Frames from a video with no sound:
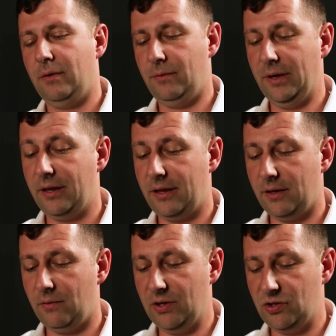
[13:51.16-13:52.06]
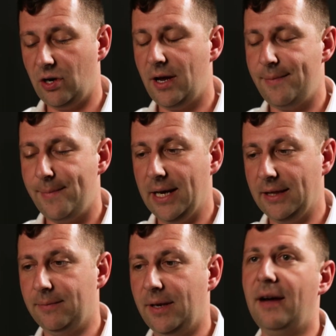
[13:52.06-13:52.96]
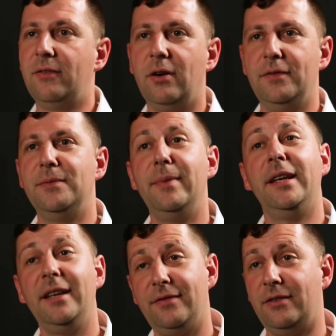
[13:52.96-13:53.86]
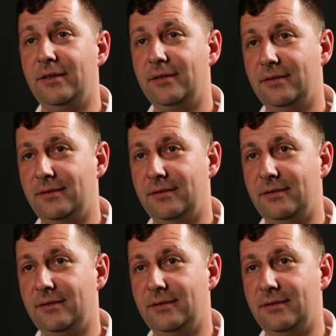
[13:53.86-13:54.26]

with, we try and make them cover off as many different